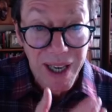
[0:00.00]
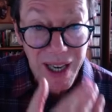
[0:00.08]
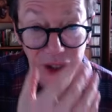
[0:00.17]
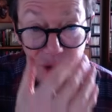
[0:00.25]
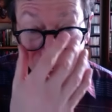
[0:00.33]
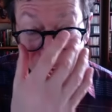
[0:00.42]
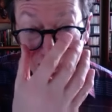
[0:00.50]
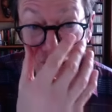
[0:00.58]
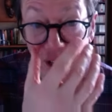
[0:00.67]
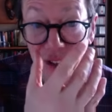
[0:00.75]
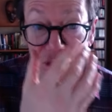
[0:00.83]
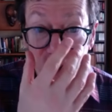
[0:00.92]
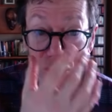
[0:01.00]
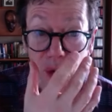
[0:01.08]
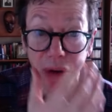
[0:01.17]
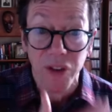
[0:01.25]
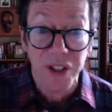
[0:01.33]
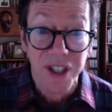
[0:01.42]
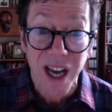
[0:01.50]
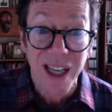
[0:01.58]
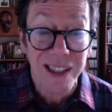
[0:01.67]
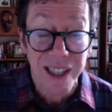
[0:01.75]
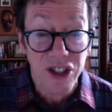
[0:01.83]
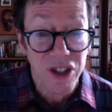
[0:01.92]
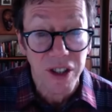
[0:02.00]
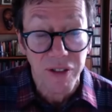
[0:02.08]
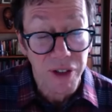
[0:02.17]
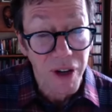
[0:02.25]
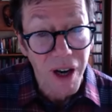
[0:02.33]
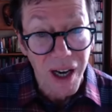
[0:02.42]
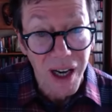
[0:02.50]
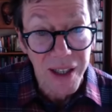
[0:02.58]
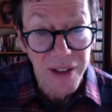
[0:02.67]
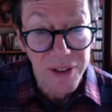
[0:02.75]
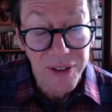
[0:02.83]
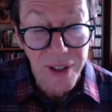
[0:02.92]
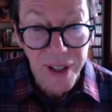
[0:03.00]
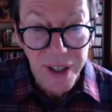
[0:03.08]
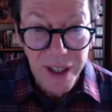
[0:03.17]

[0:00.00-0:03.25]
and you cannot control the dilation of your eyes.